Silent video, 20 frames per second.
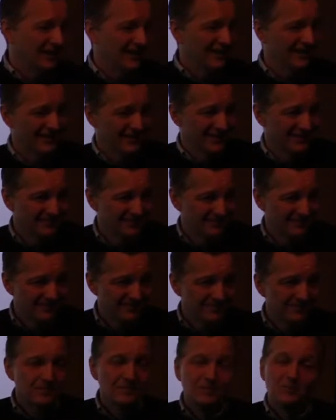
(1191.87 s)
year,
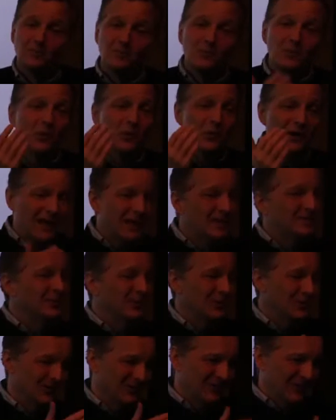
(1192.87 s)
or
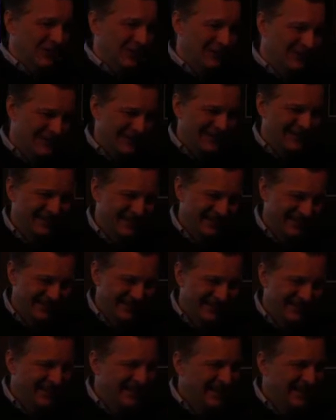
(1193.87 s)
April the following year.